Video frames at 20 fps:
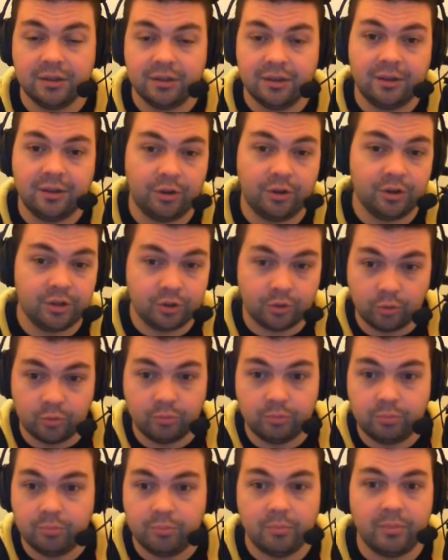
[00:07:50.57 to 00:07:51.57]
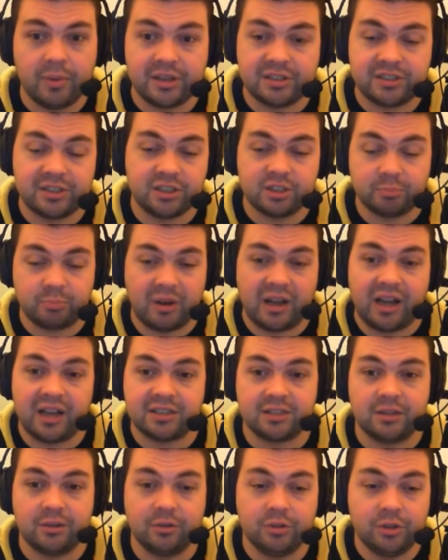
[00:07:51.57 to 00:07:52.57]
On you go Messi, just
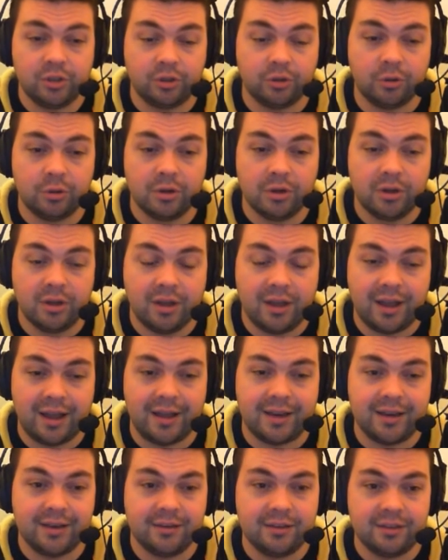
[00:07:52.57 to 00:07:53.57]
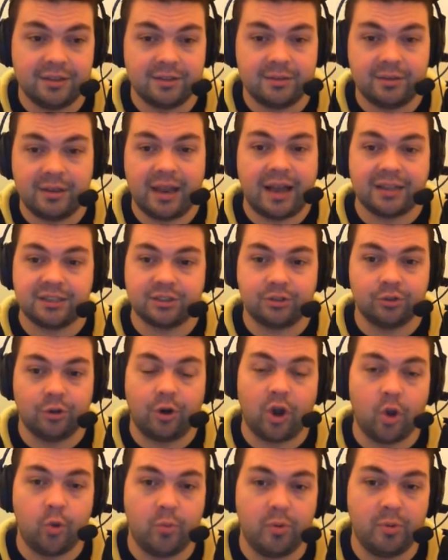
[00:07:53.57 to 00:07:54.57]
pass it, on you go. And that's
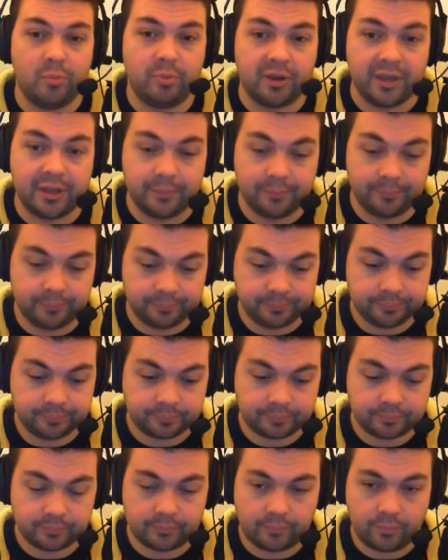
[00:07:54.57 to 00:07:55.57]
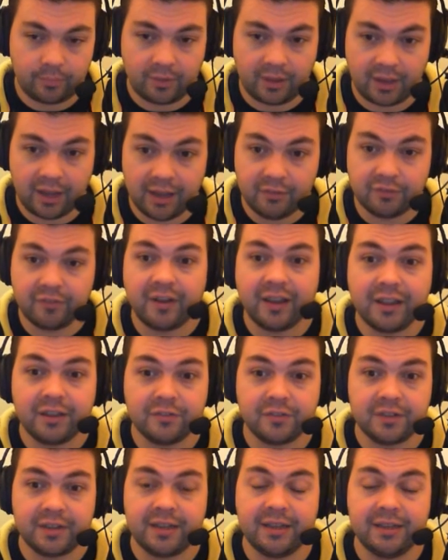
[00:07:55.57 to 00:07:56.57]
not how we play. And
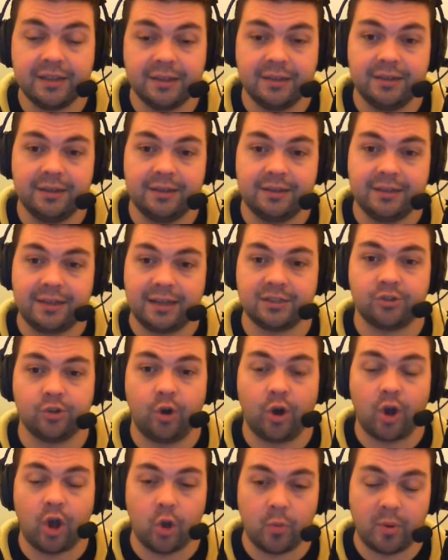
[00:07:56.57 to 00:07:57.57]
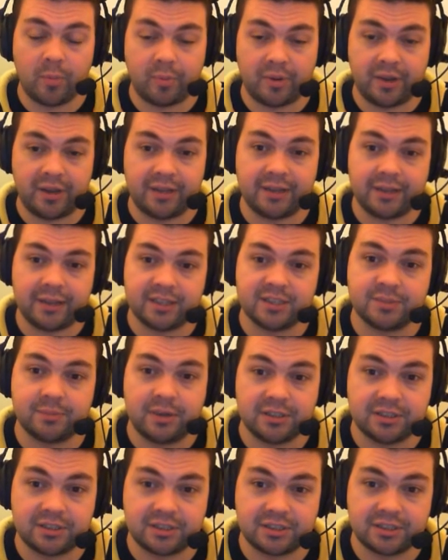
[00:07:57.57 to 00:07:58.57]
thankfully, that's not how we played against
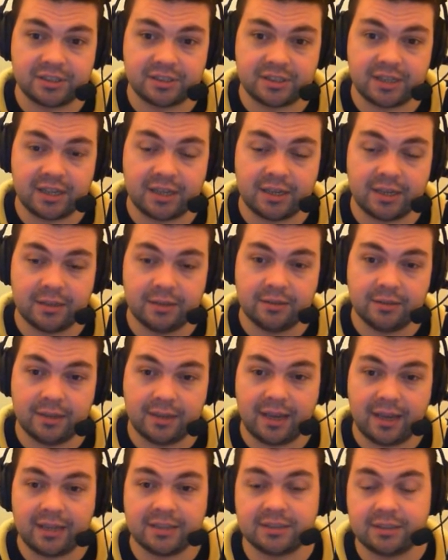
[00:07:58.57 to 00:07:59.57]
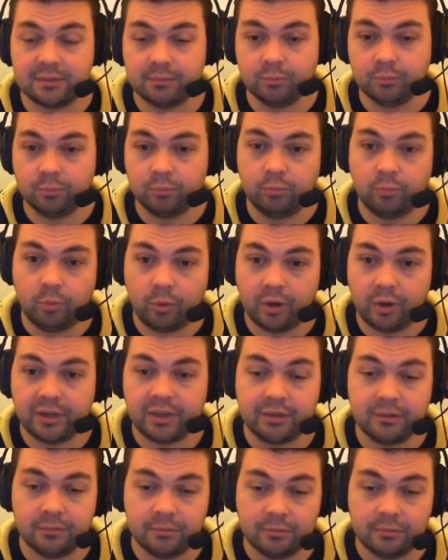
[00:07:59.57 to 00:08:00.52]
Manchester City. Now, that's the worrying